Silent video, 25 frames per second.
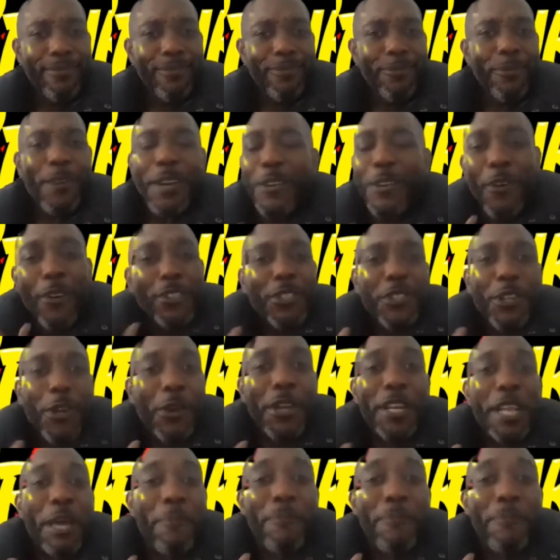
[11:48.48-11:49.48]
We're not
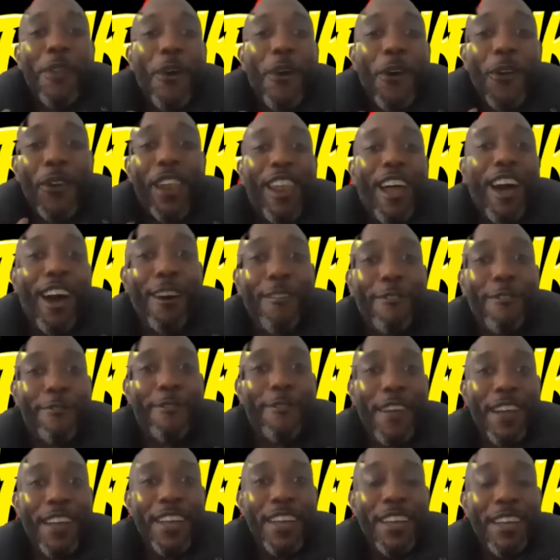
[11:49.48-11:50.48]
showing them no love
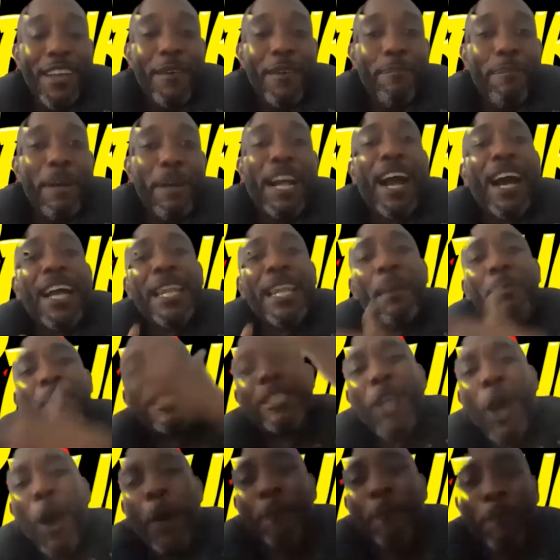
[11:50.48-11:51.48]
because them is
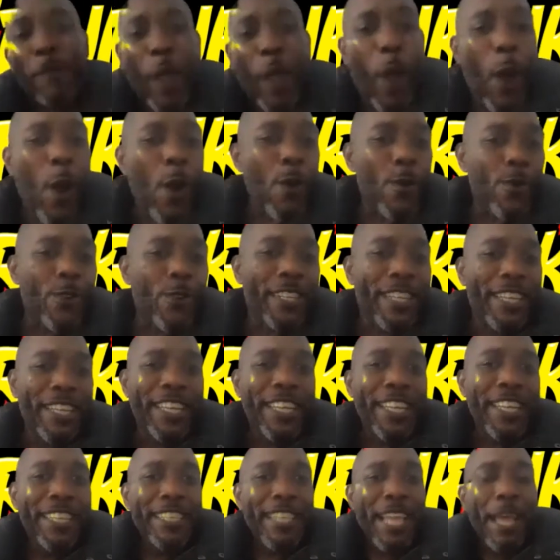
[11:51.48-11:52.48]
uptown,
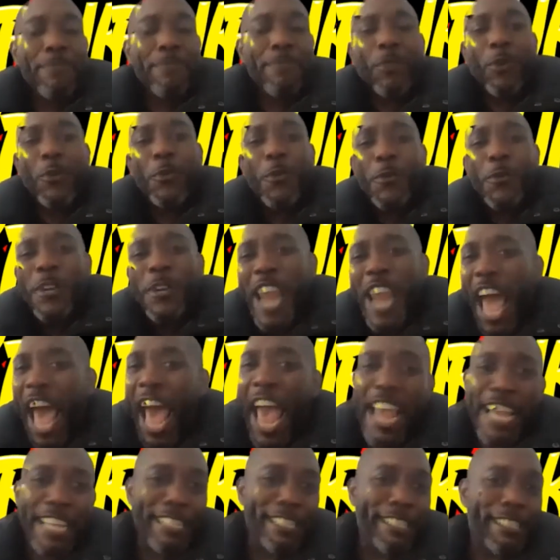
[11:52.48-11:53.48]
them too mm.
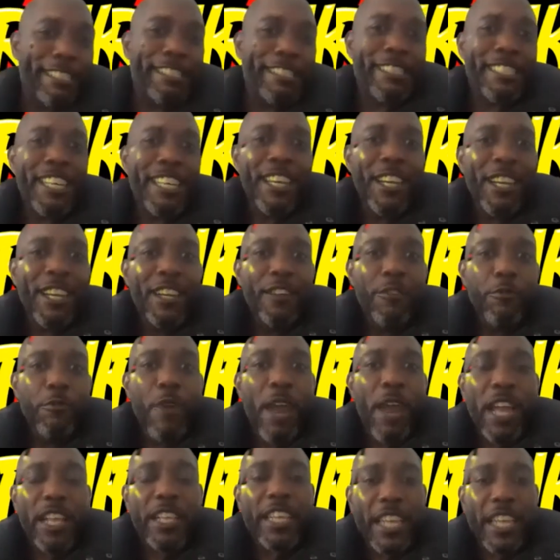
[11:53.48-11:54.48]
nice.
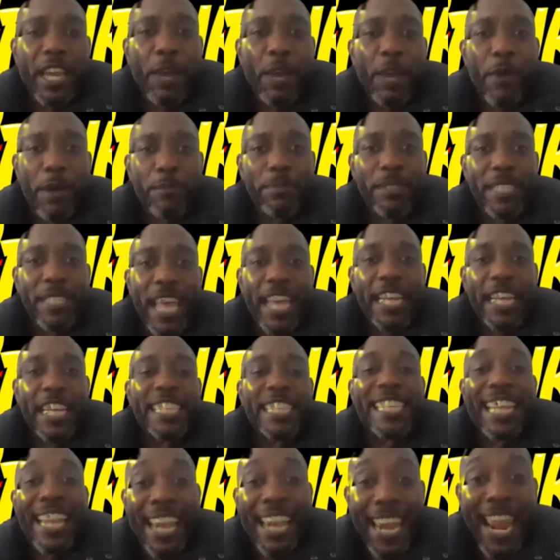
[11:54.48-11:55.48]
You get what I'm saying?
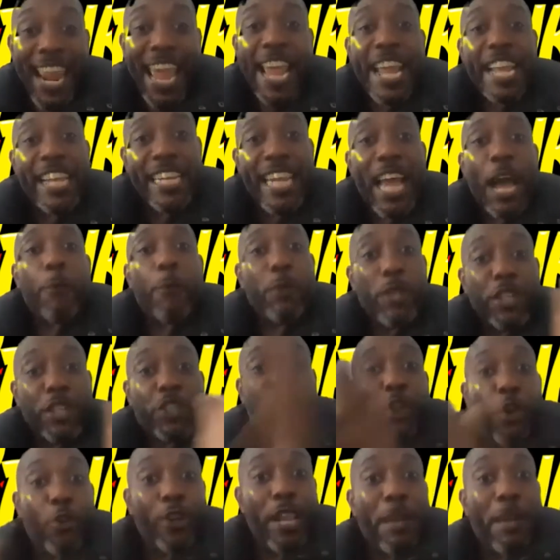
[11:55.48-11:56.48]
It's hmm. late that we
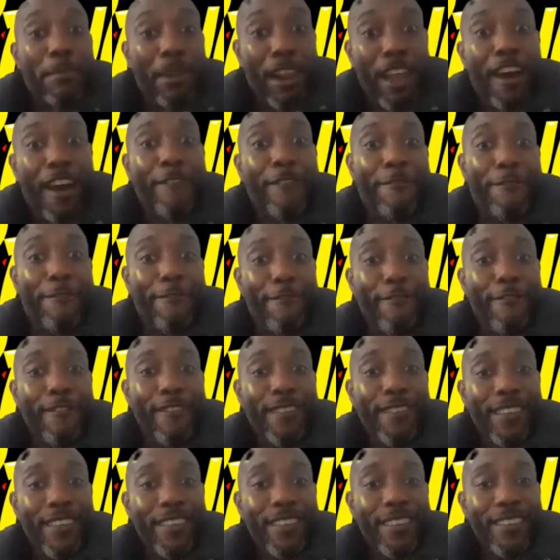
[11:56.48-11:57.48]
show them love.
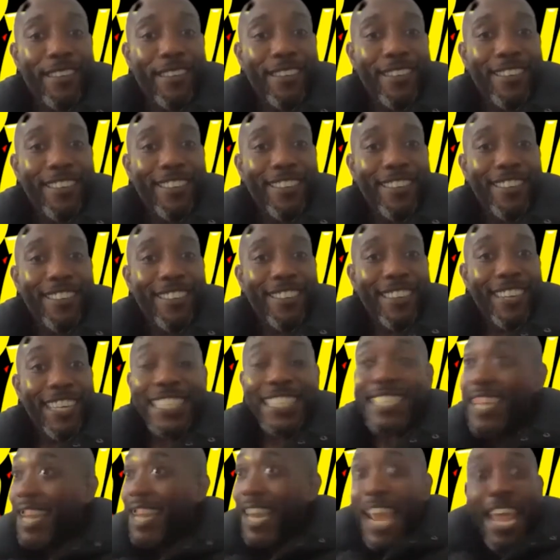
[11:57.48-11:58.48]

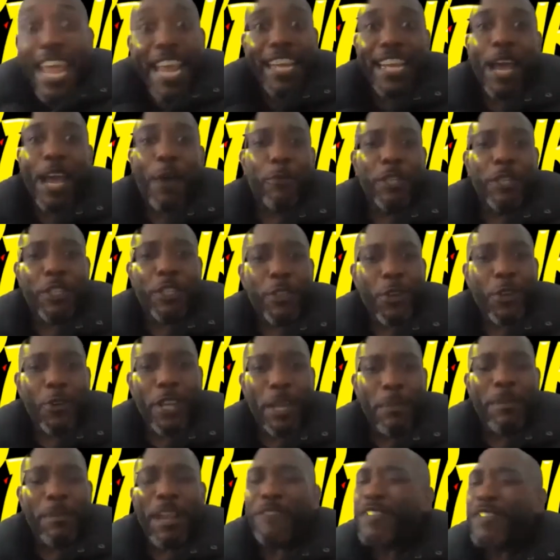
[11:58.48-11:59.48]
It's late that we show
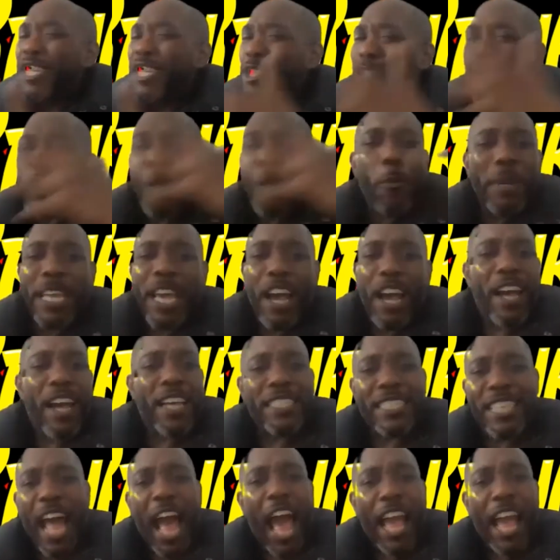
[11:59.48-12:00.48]
them love. There's so many
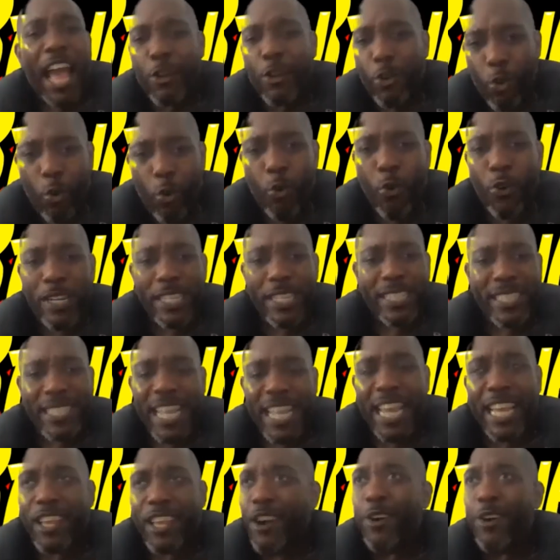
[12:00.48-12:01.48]
artists I could call and
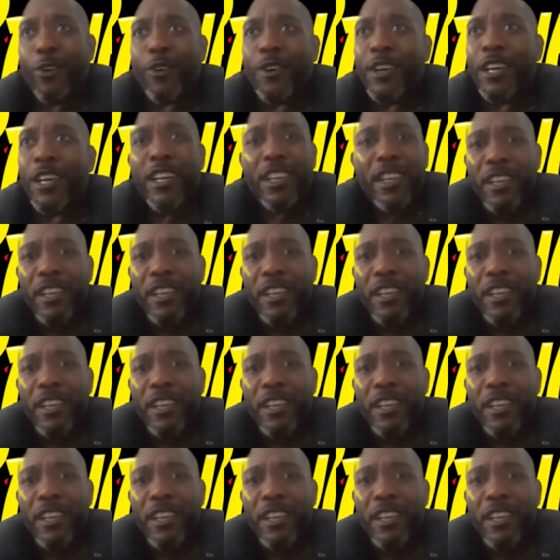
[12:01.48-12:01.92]
say, yo, mm.